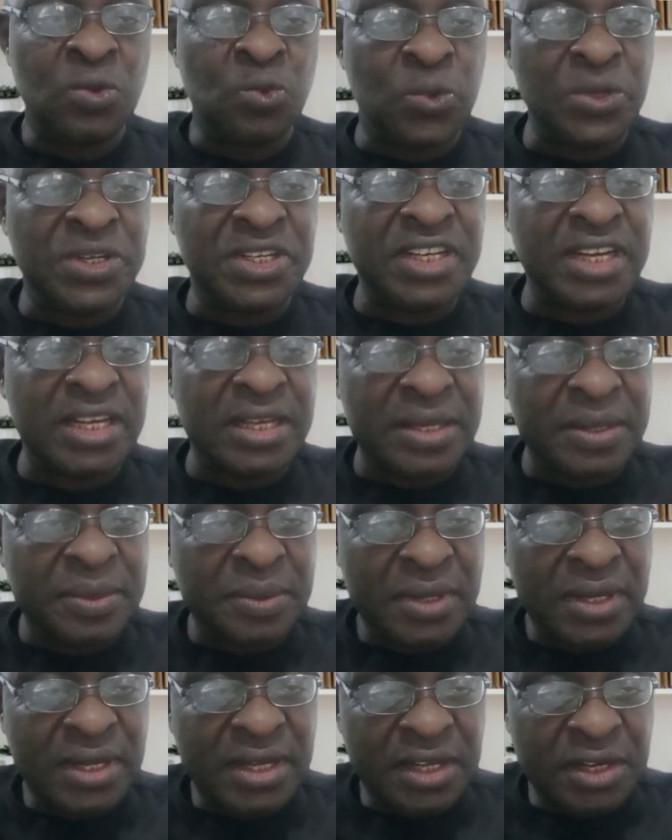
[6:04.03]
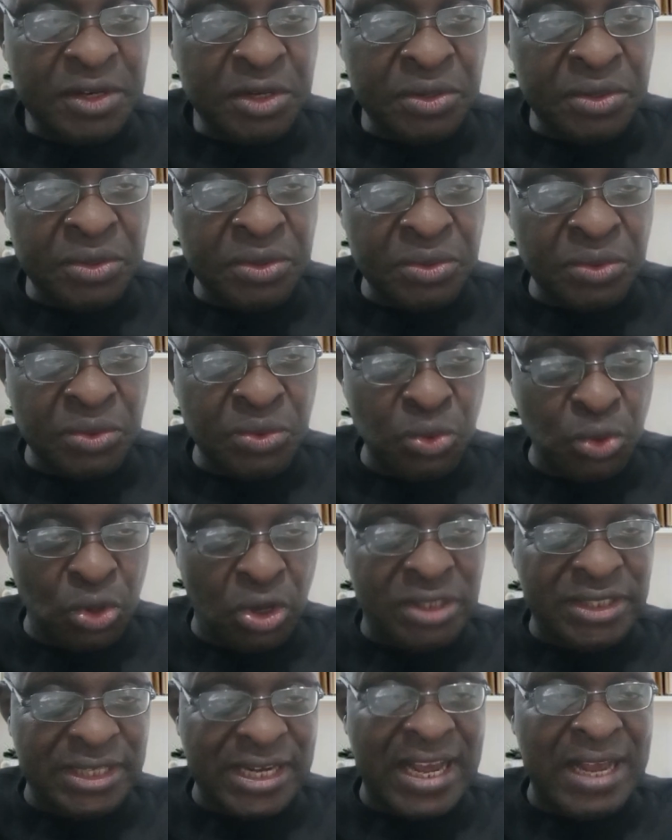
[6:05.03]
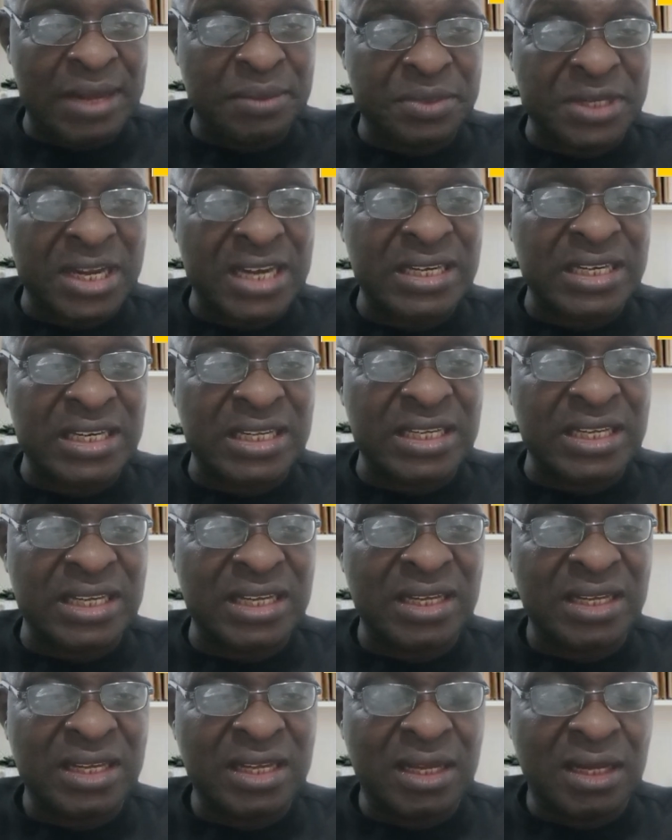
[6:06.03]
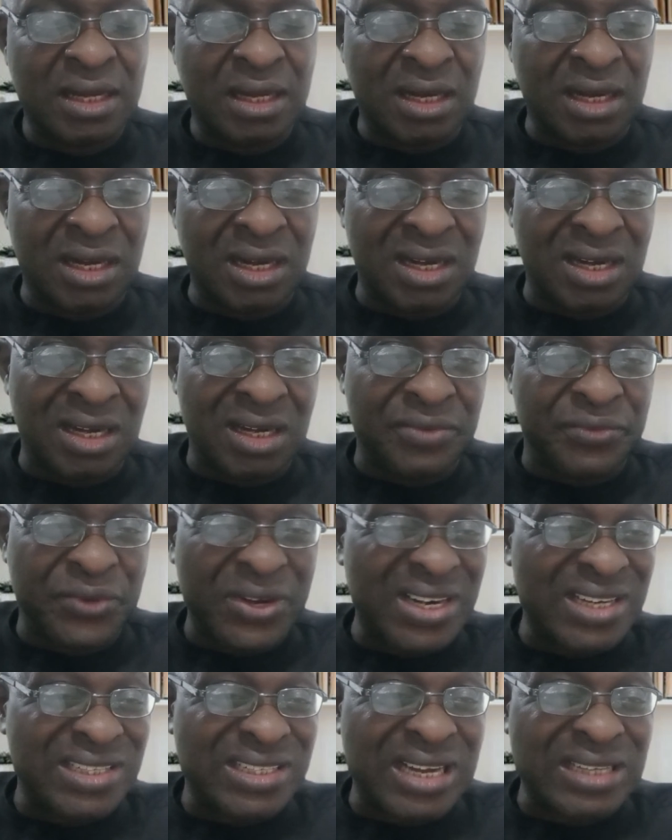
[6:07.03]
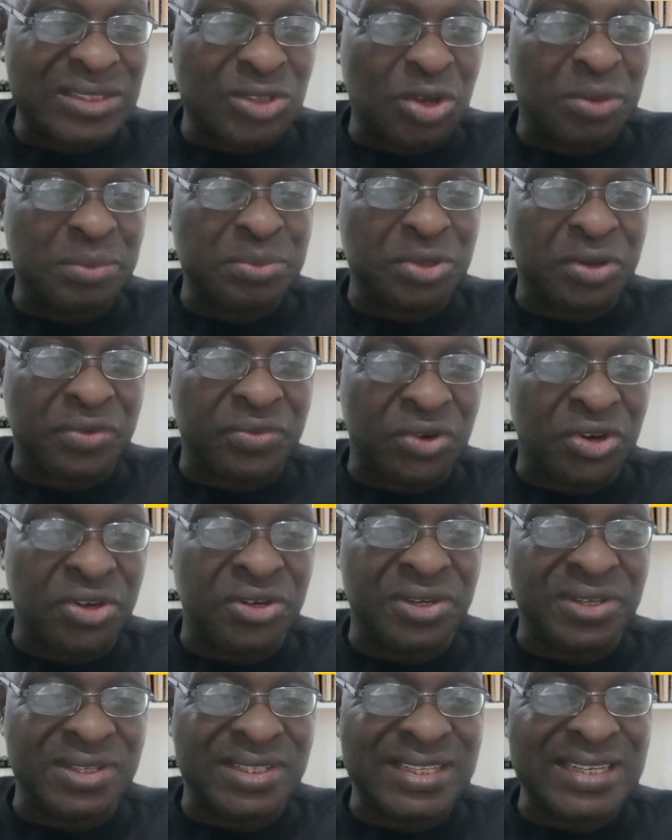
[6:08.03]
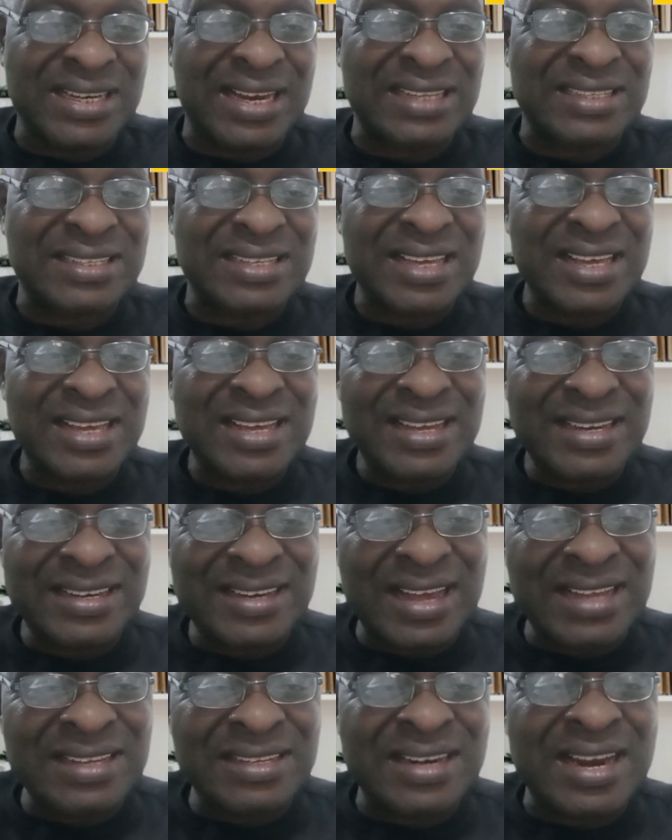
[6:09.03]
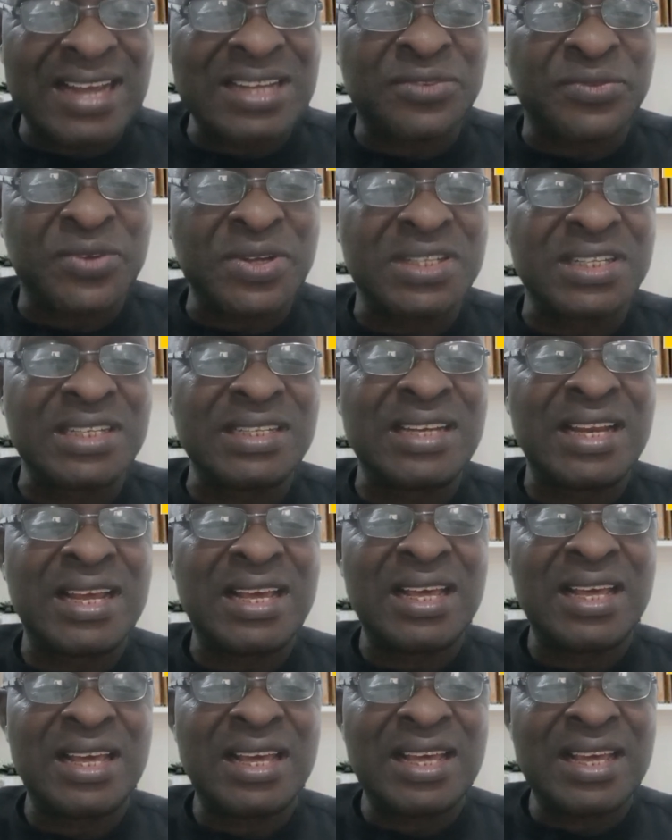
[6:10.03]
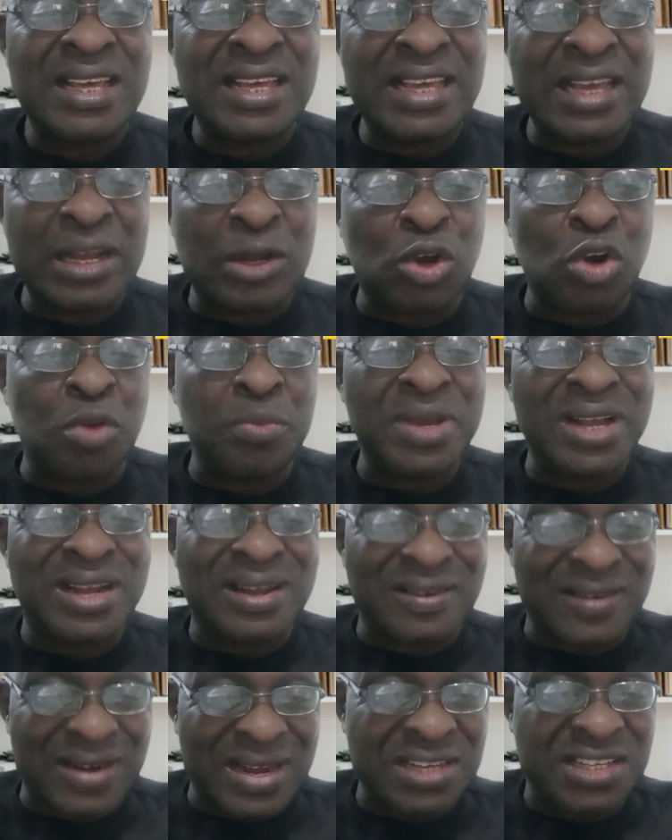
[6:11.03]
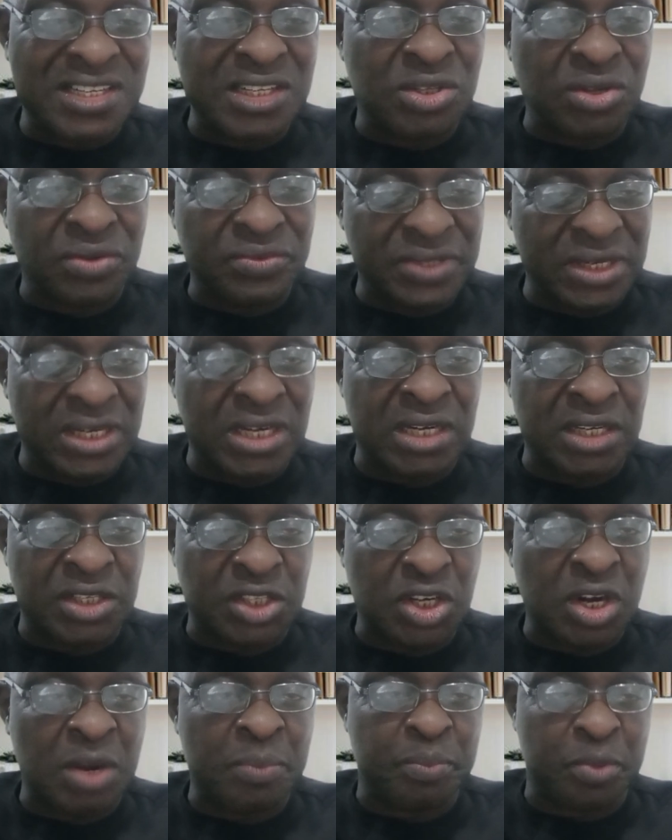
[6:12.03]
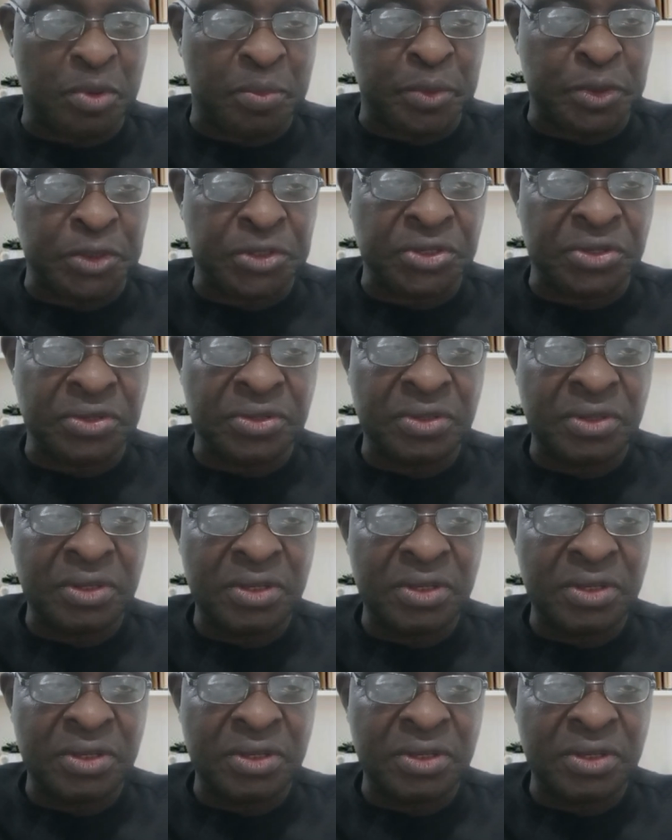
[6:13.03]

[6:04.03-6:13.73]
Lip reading: which the New York Times and the Financial Times of London say that Nigeria is facing economic crisis of generational proportion.